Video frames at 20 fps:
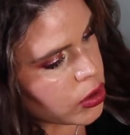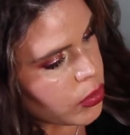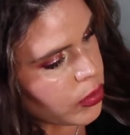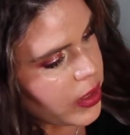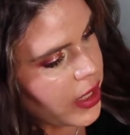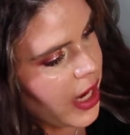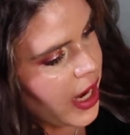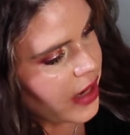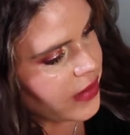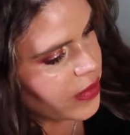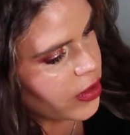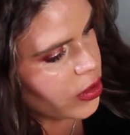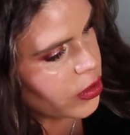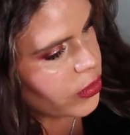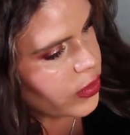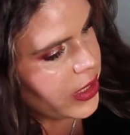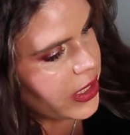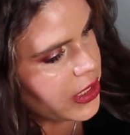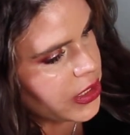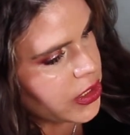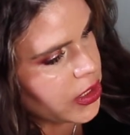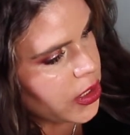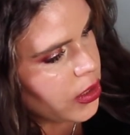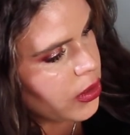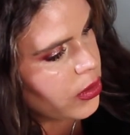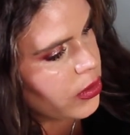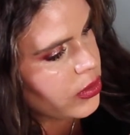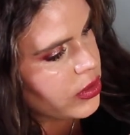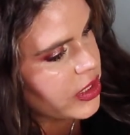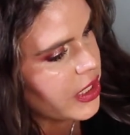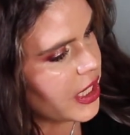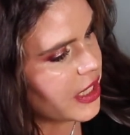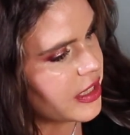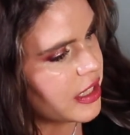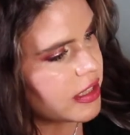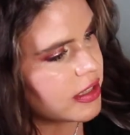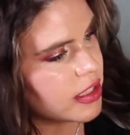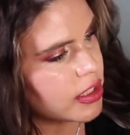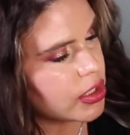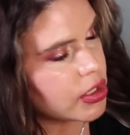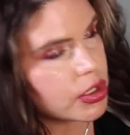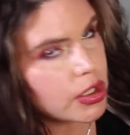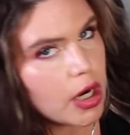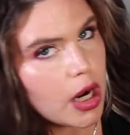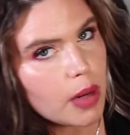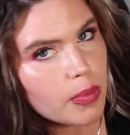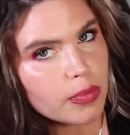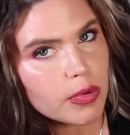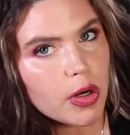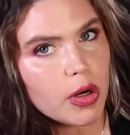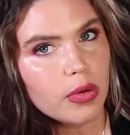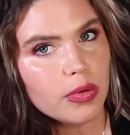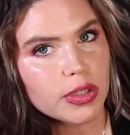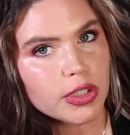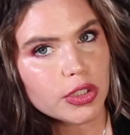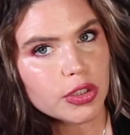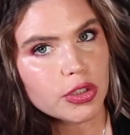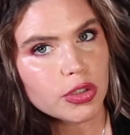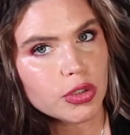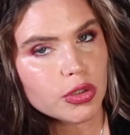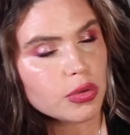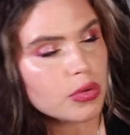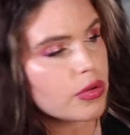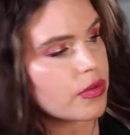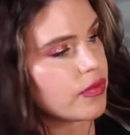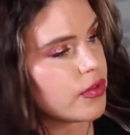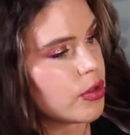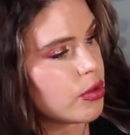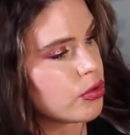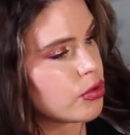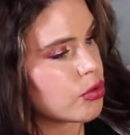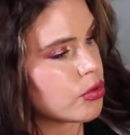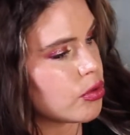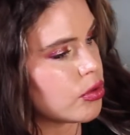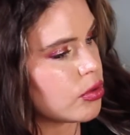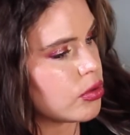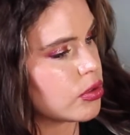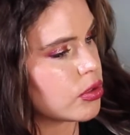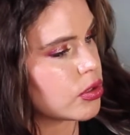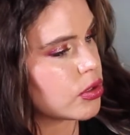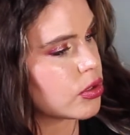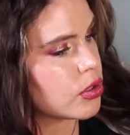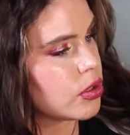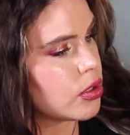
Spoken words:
we have our green tones, and then this top row is just sort of neutrals.